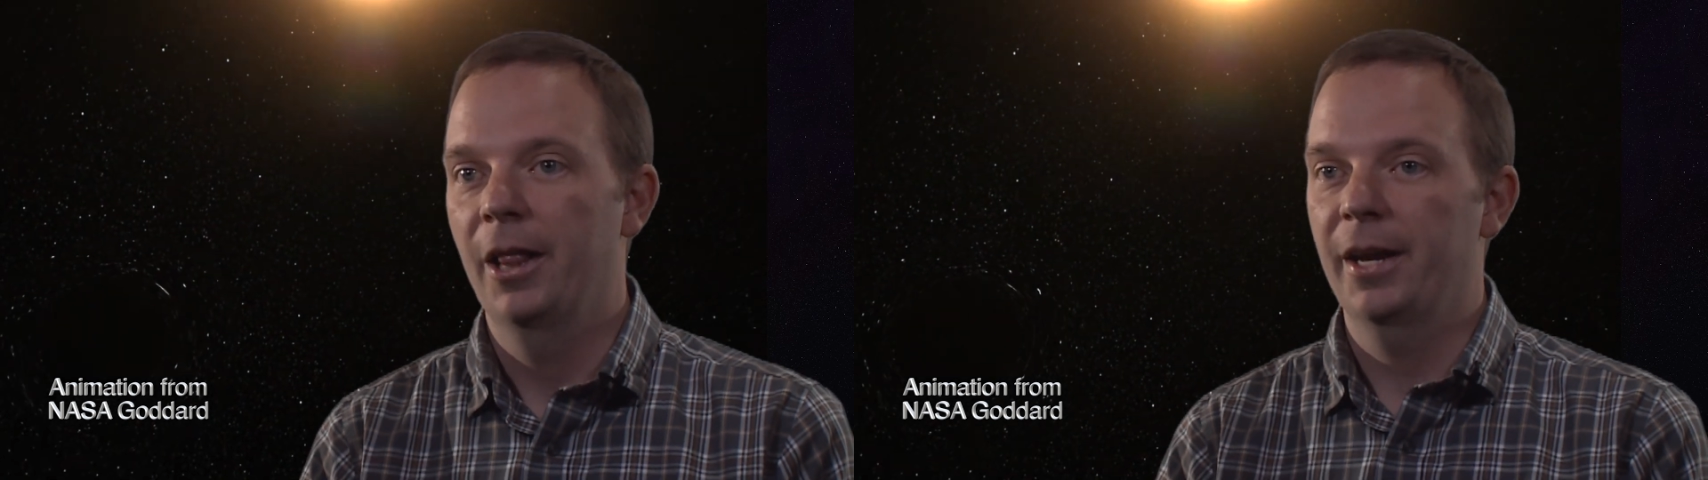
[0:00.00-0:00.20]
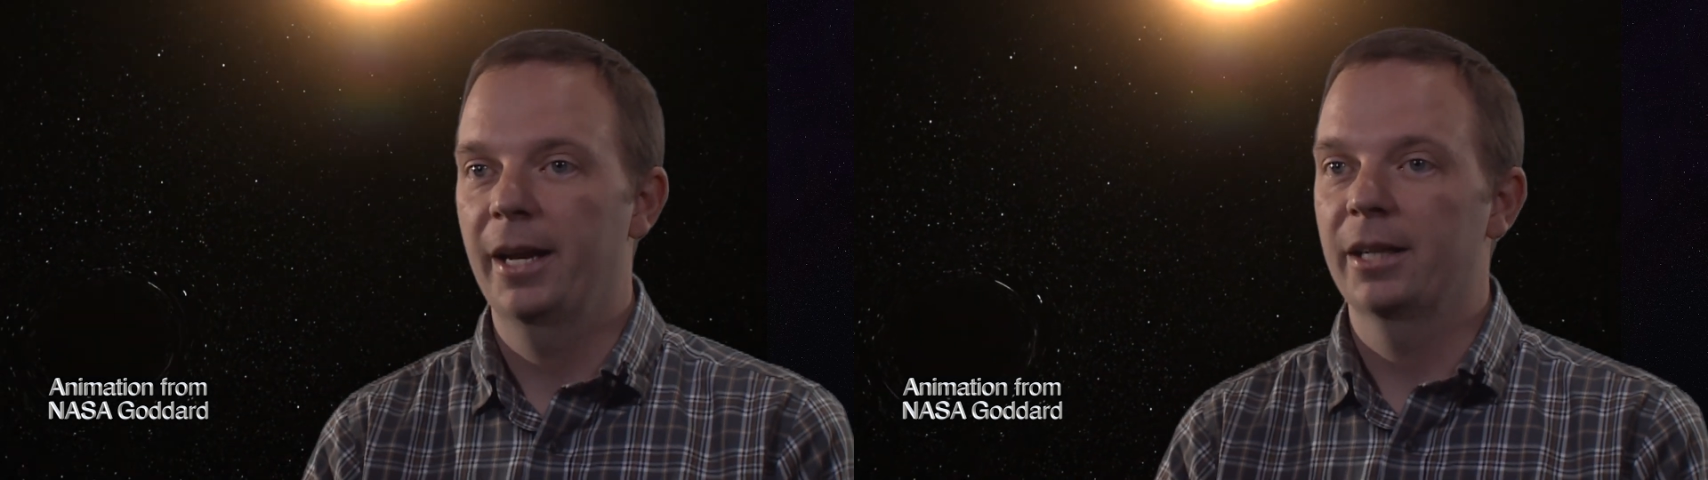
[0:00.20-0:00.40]

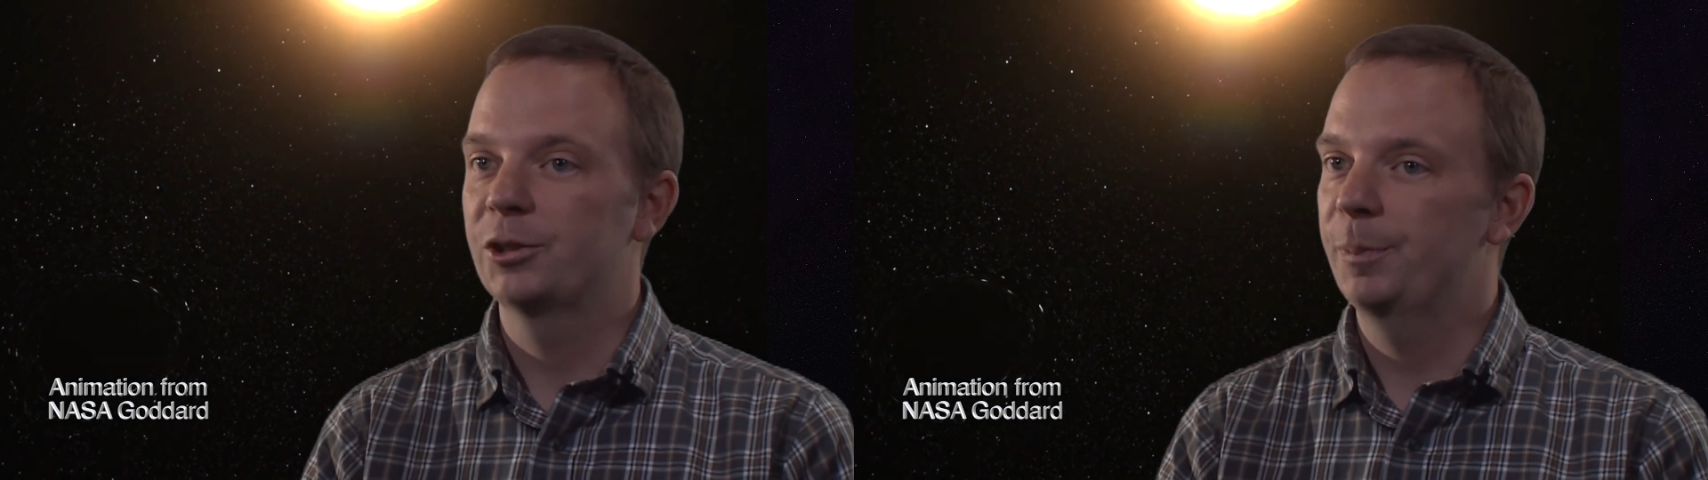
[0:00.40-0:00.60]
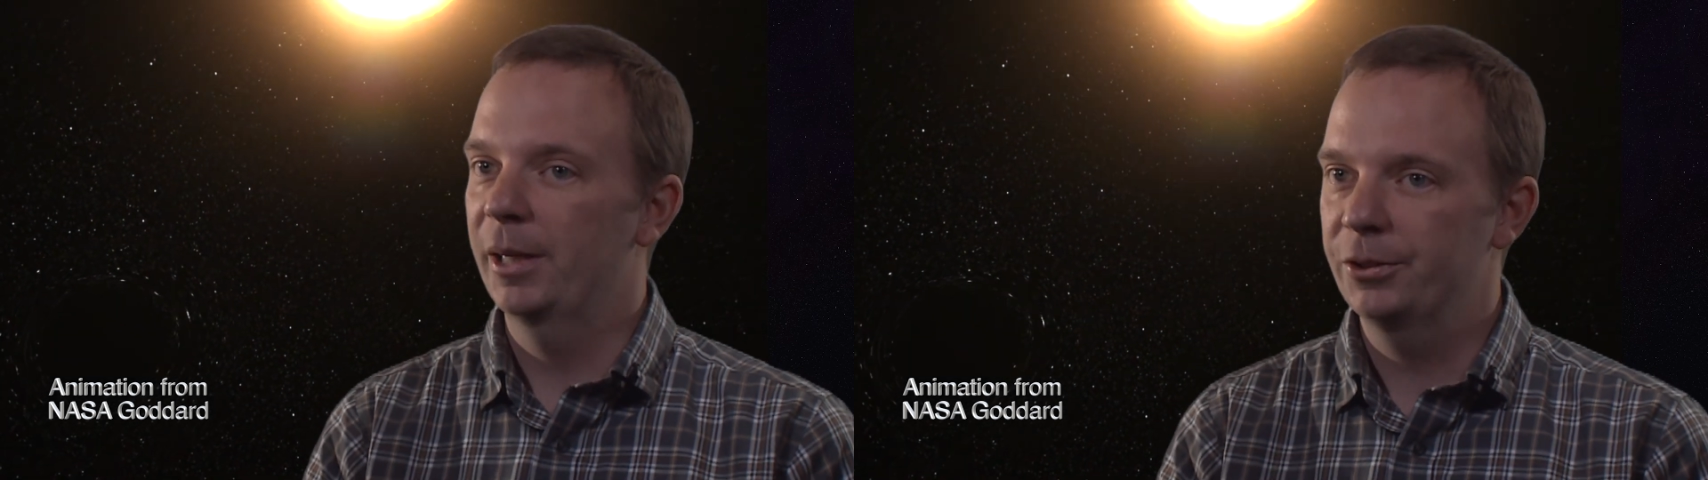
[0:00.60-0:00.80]
that
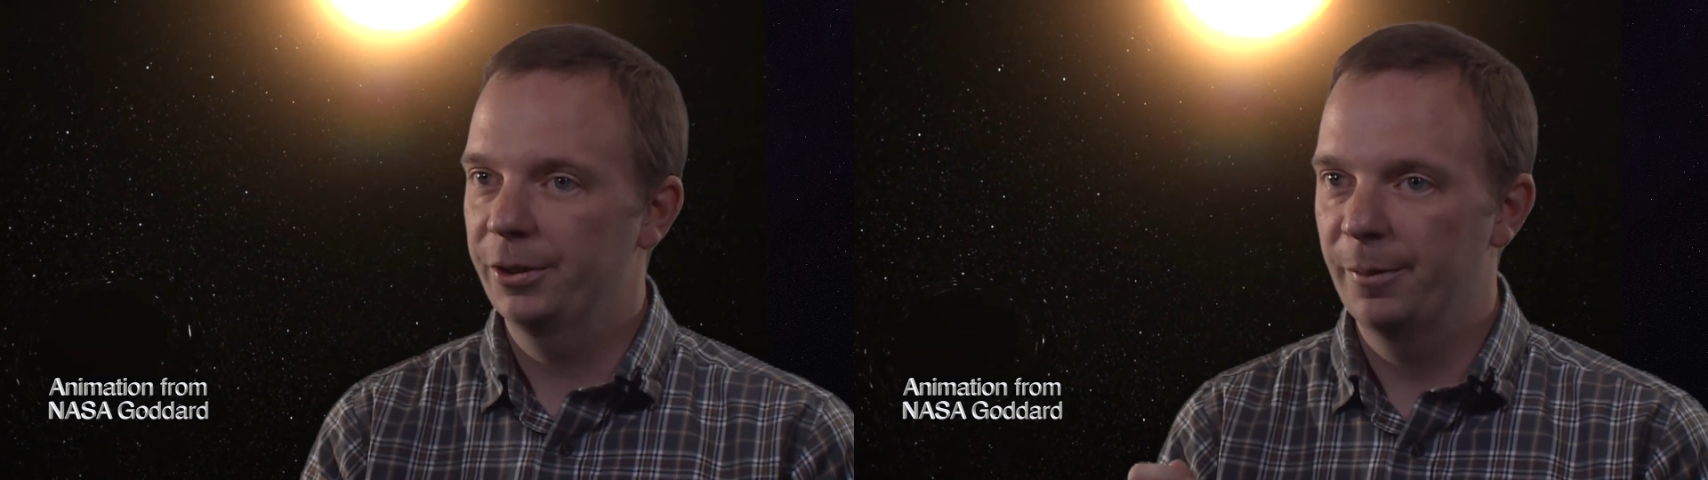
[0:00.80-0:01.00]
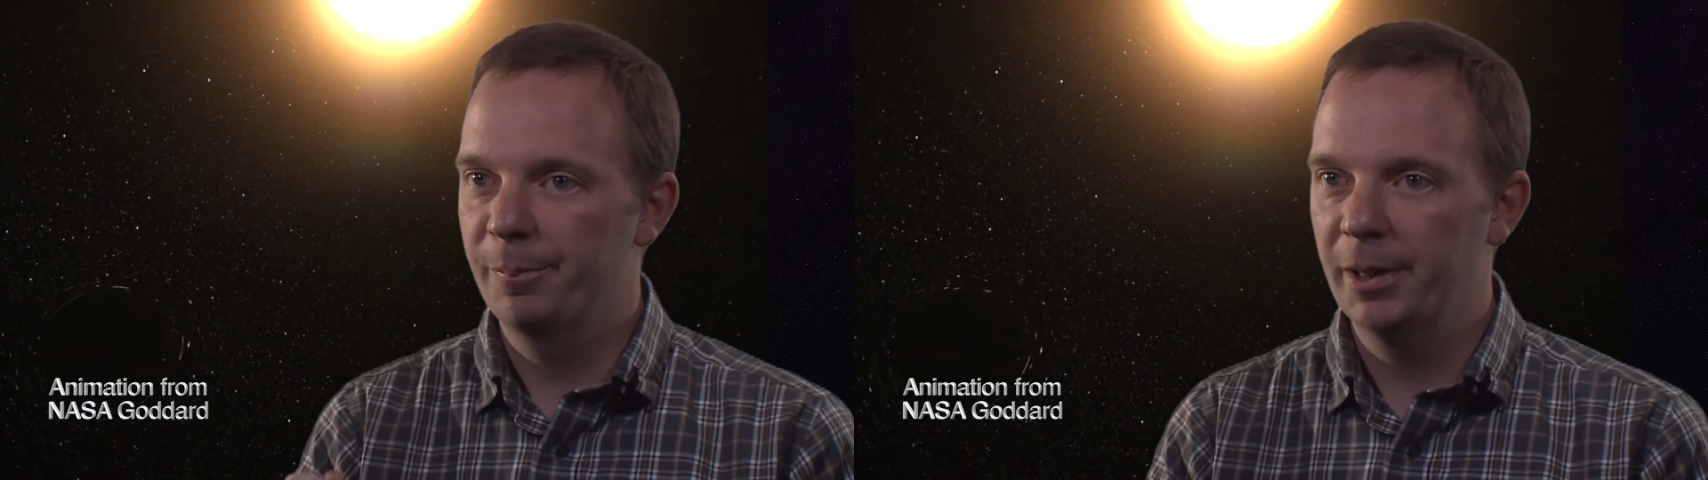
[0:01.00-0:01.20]

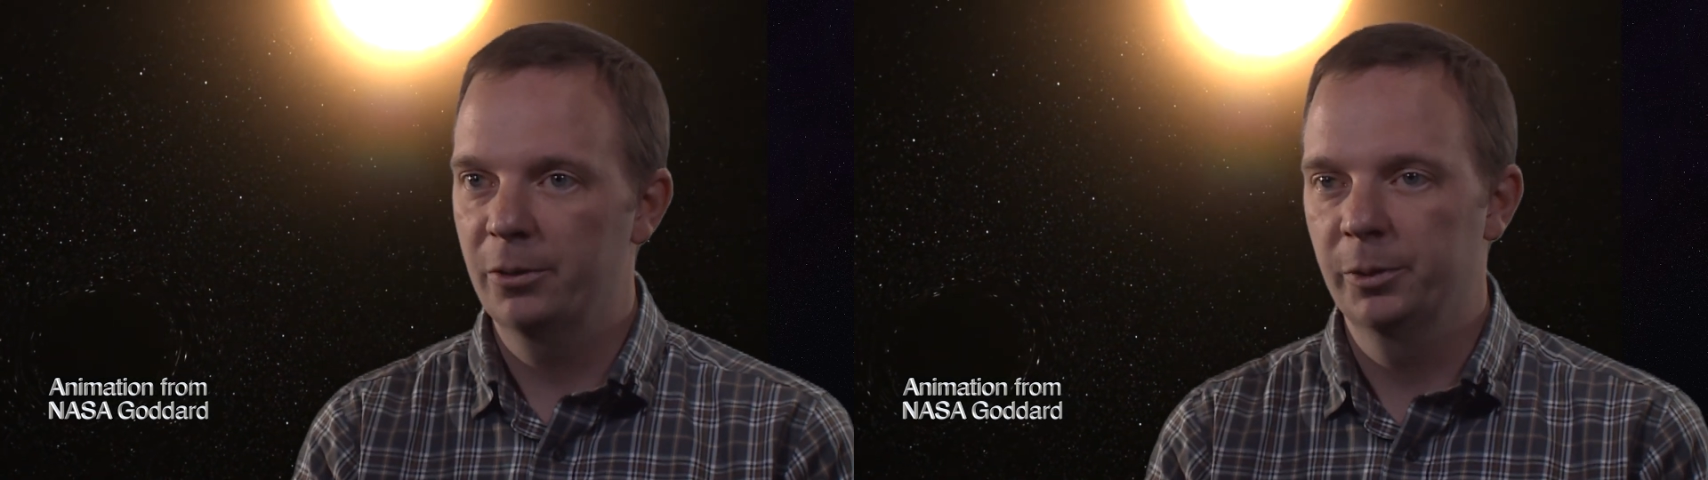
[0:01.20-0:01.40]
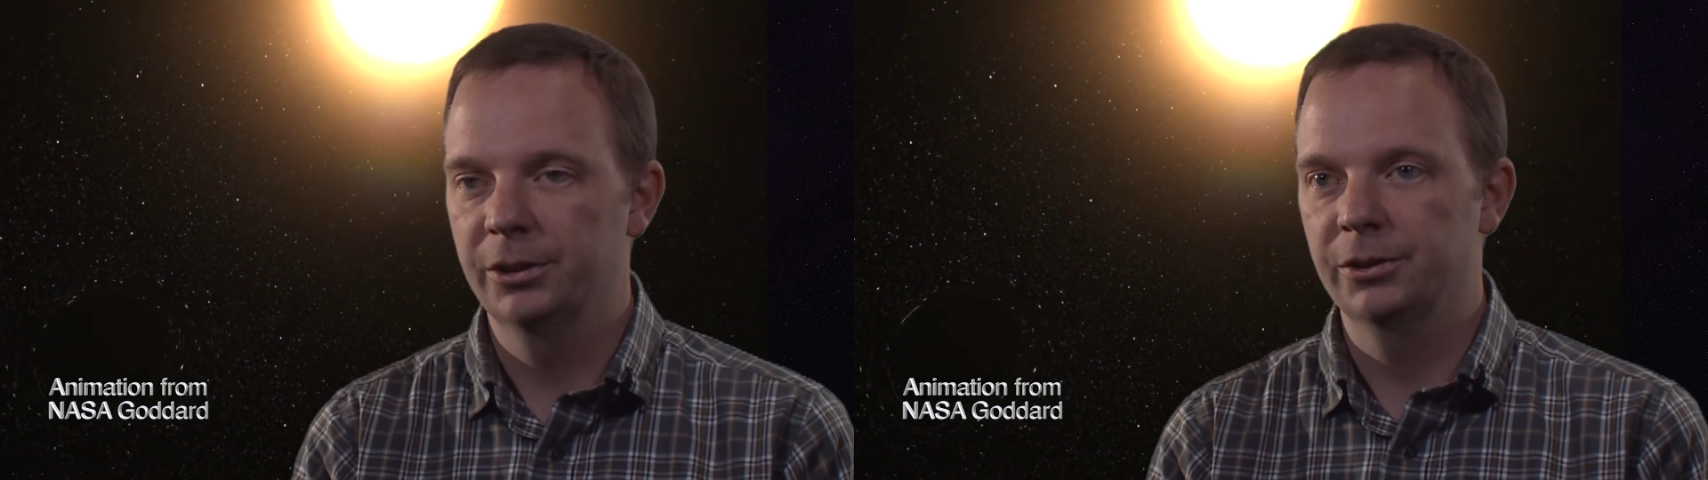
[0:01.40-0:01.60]
especially the
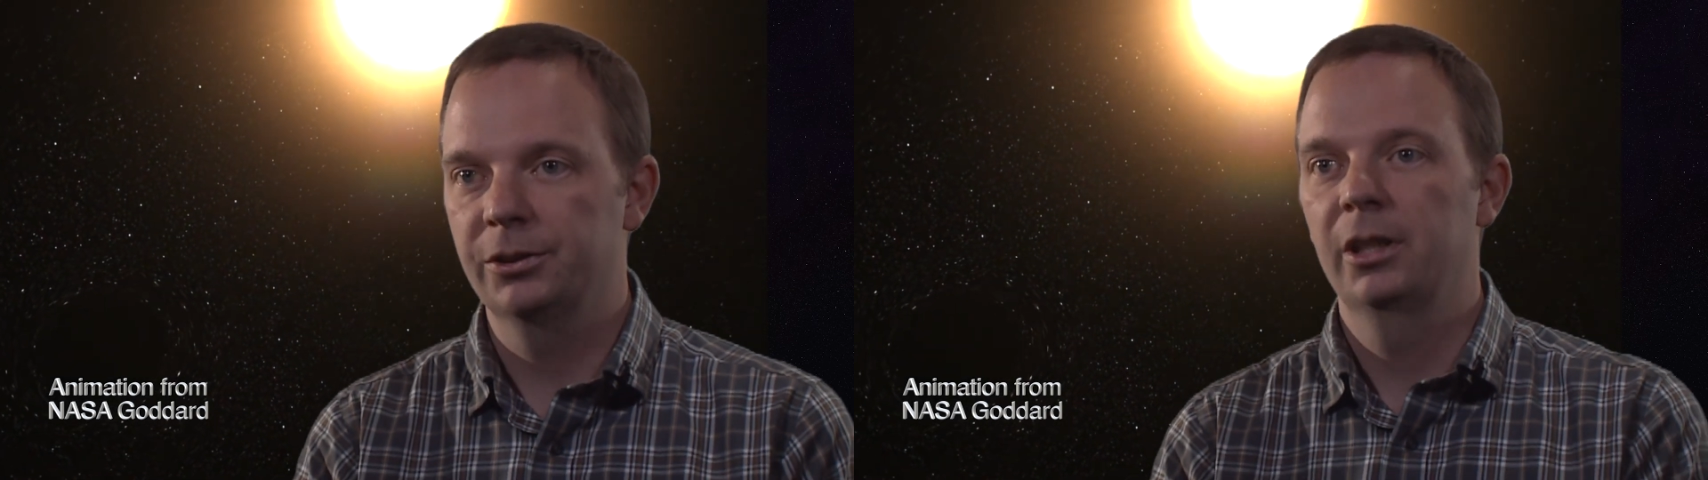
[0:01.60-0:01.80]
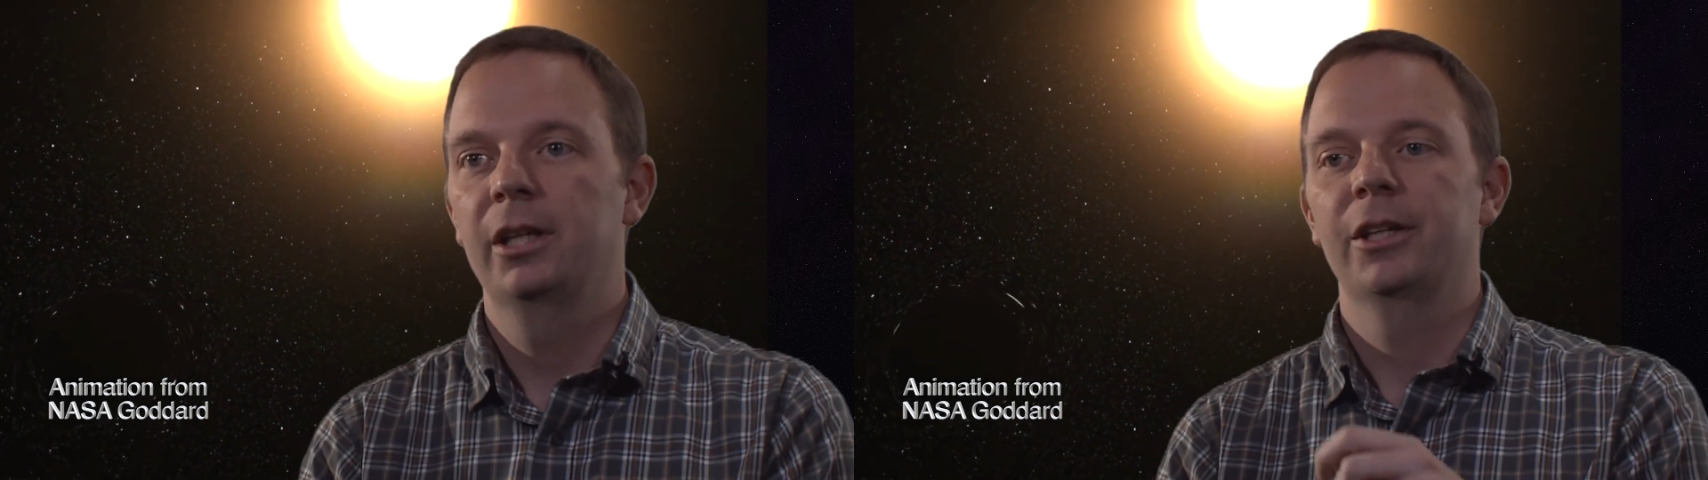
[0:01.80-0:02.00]
big ones